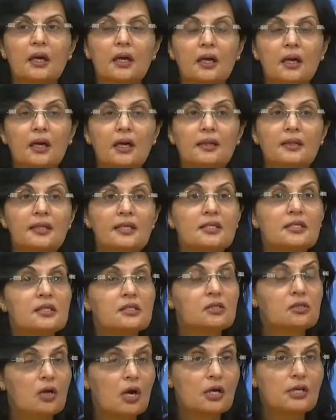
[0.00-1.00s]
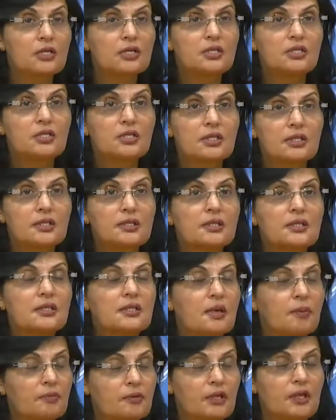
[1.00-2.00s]
Uh, this is not just
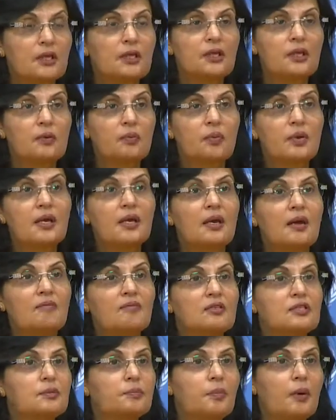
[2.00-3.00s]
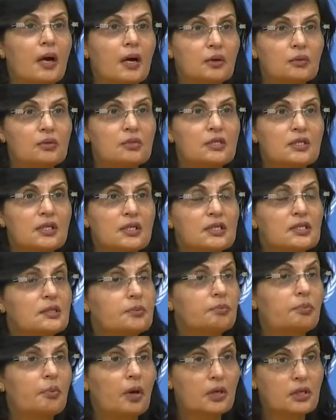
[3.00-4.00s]
something that we have espoused
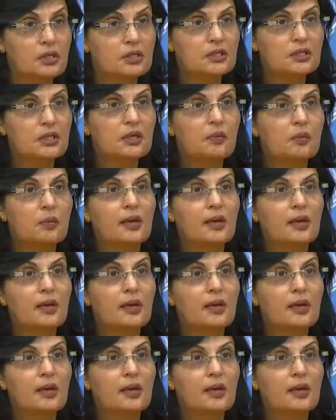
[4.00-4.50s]
as policy.